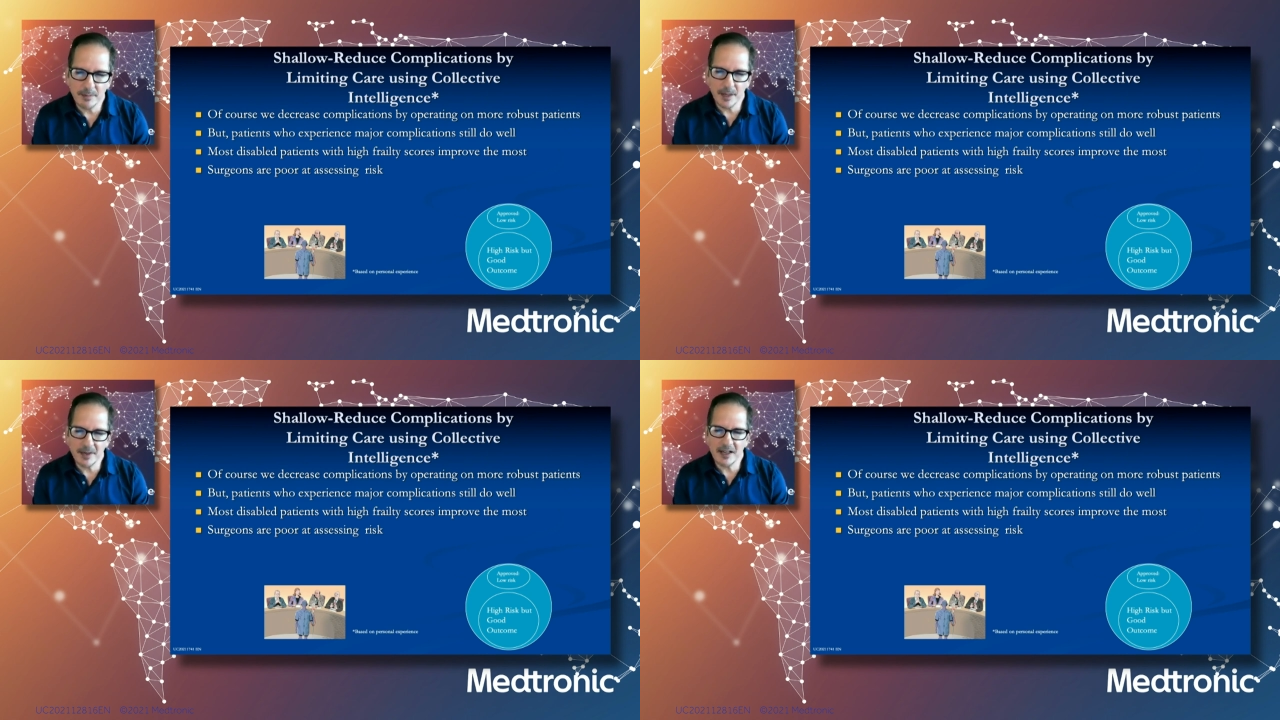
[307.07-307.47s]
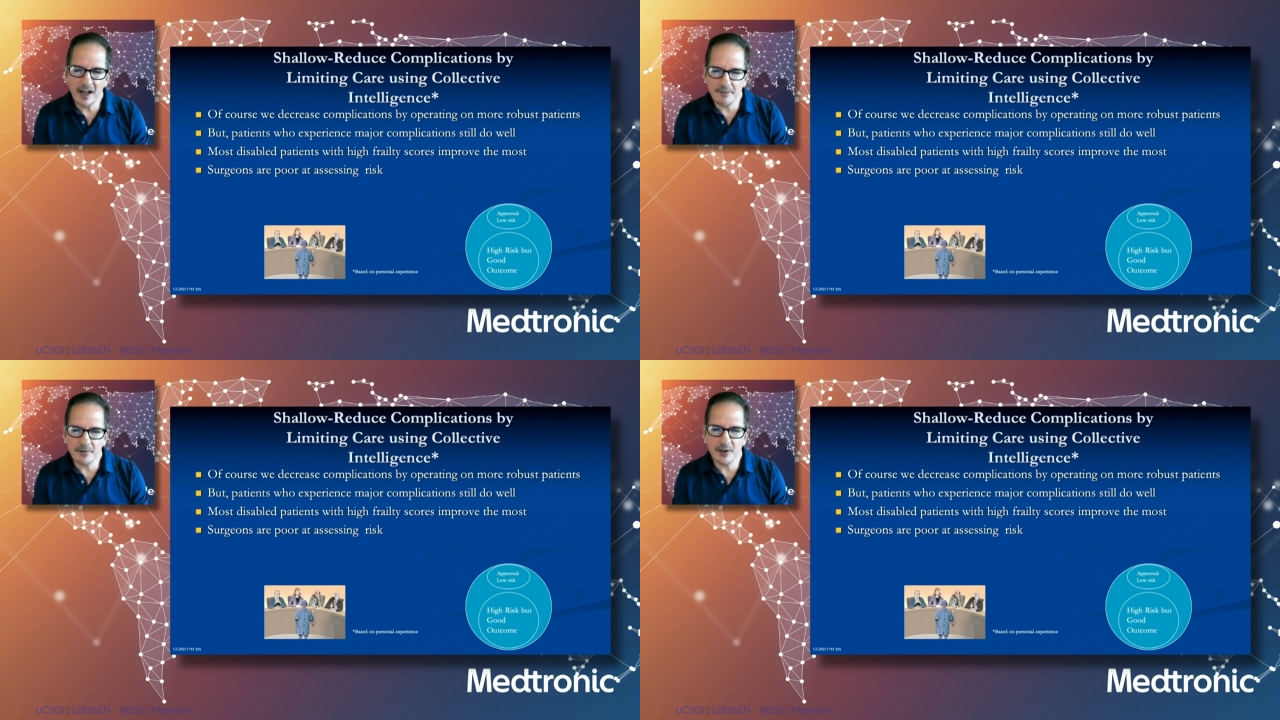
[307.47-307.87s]
but
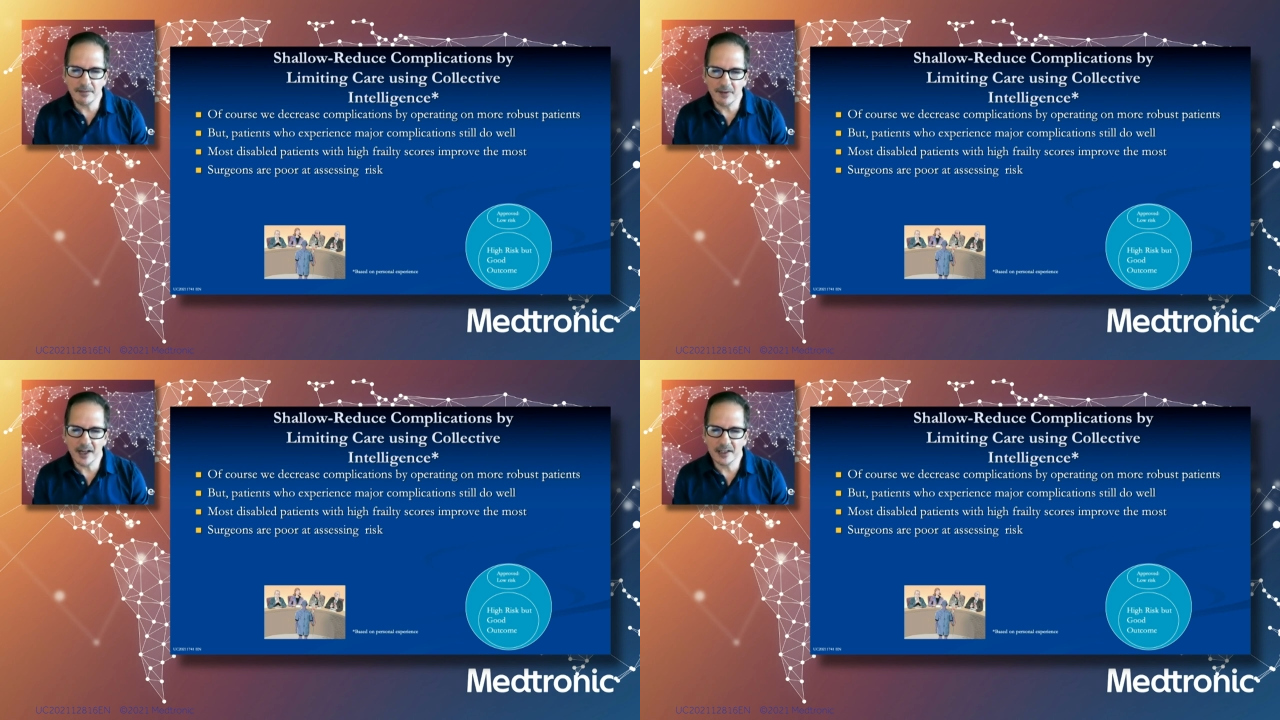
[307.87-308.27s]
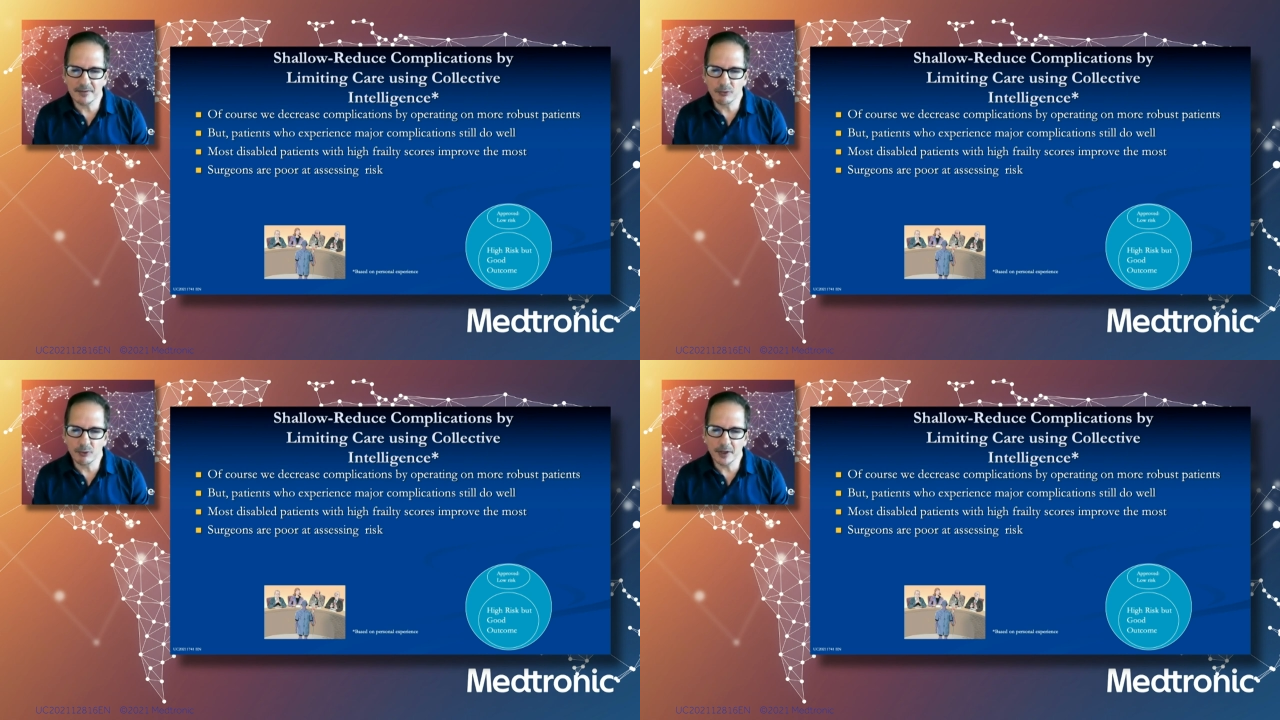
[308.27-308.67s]
maybe not very
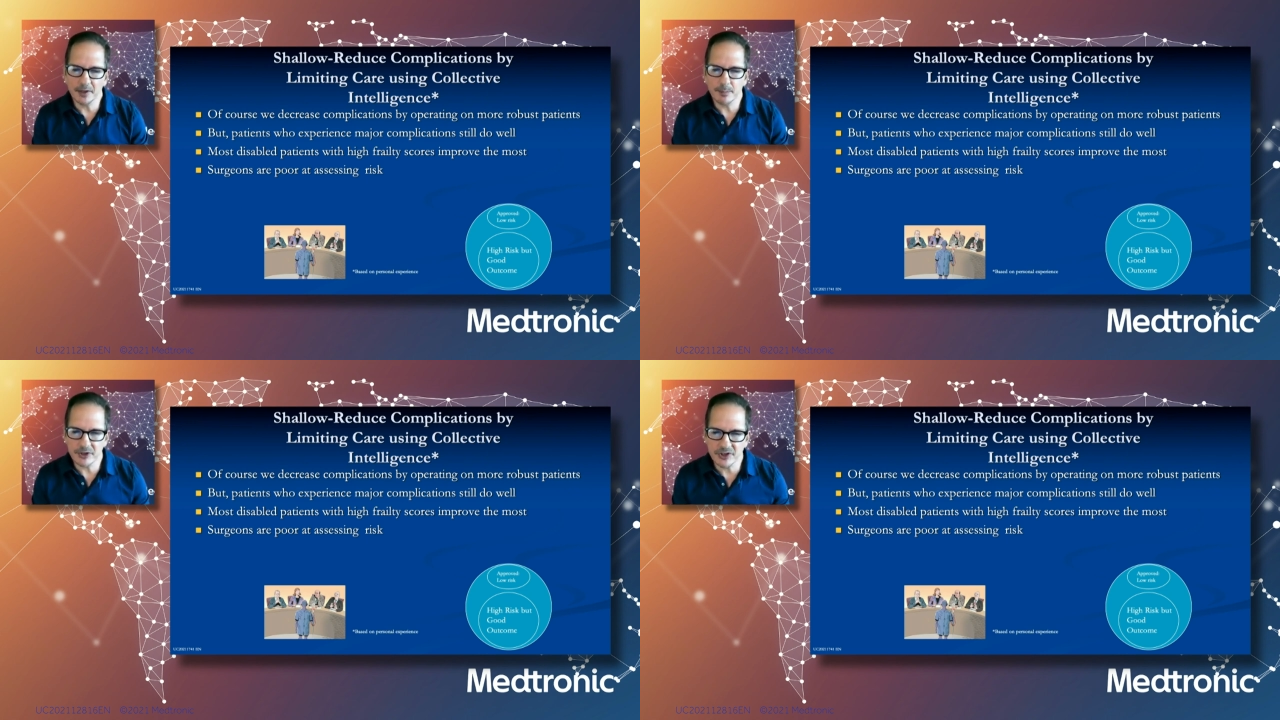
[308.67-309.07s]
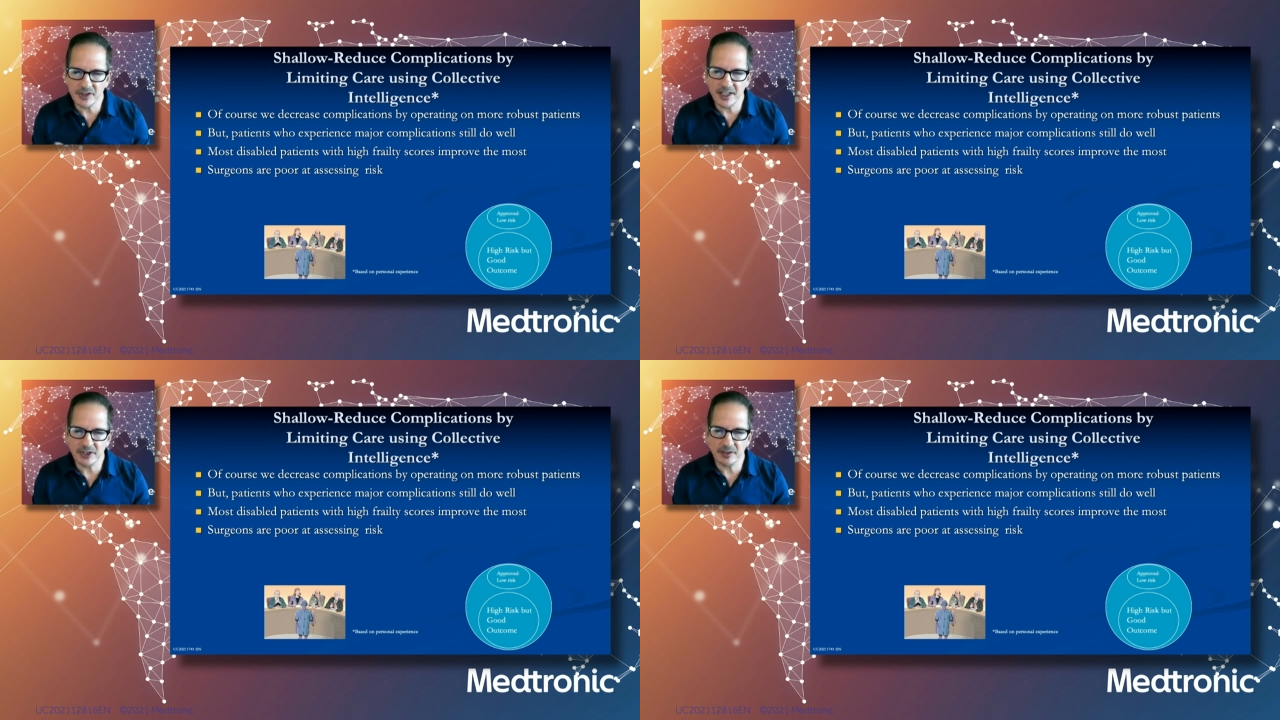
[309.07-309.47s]
effective at really
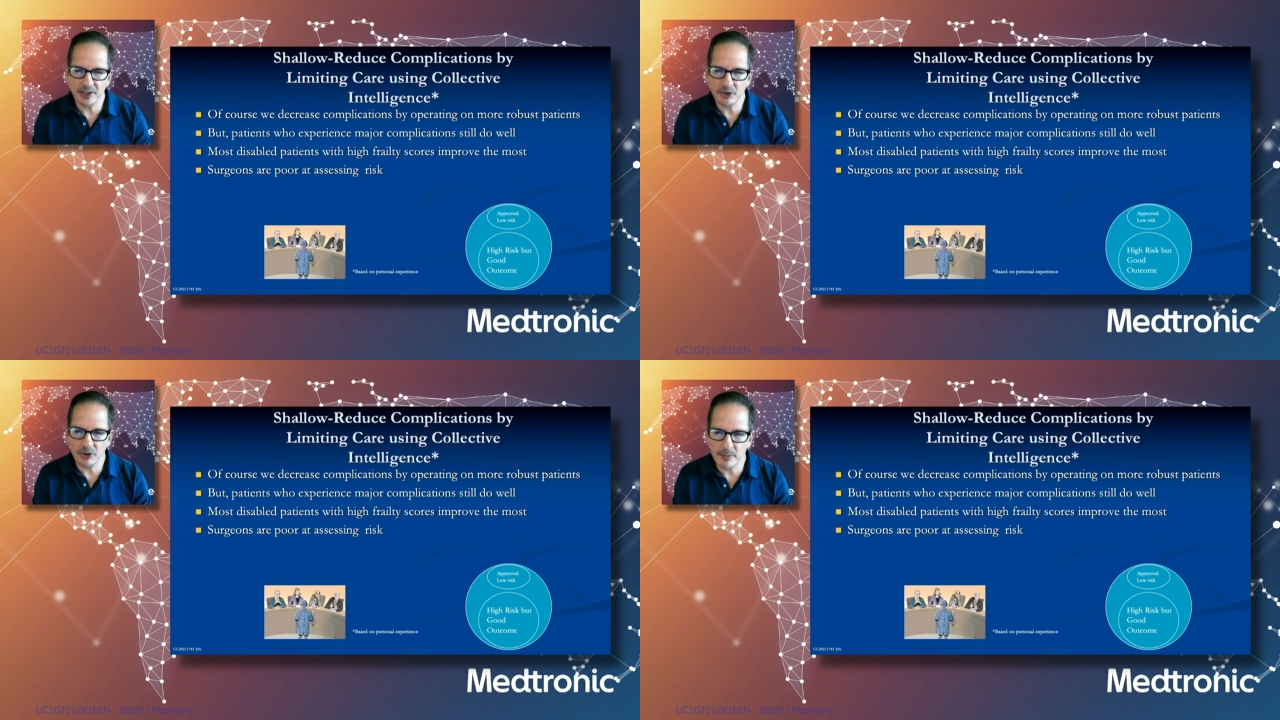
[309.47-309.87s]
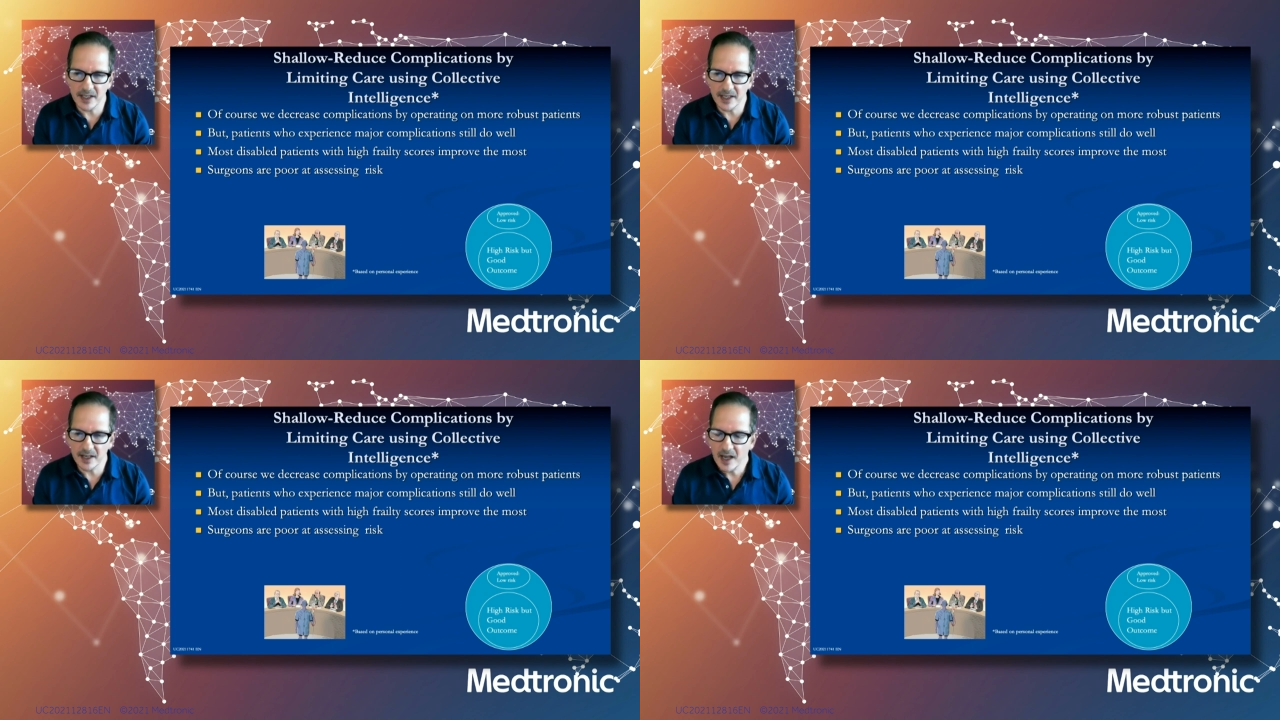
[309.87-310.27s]
precisely
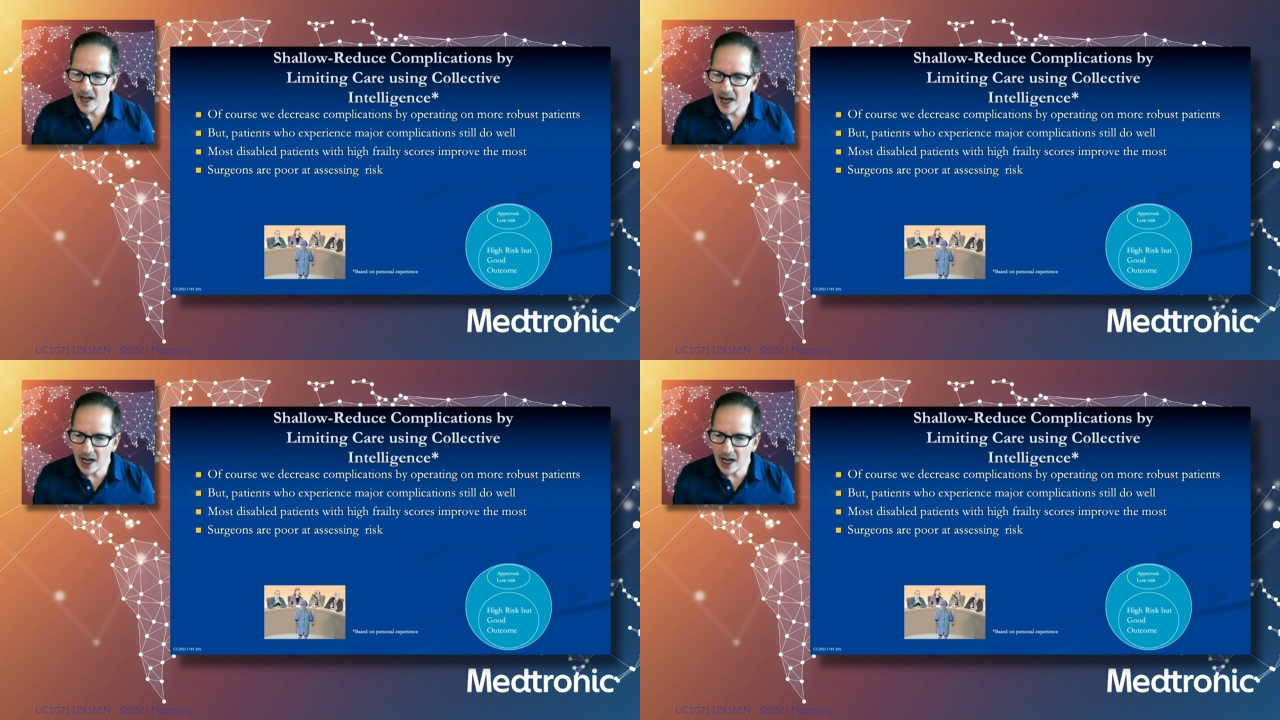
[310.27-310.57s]
determining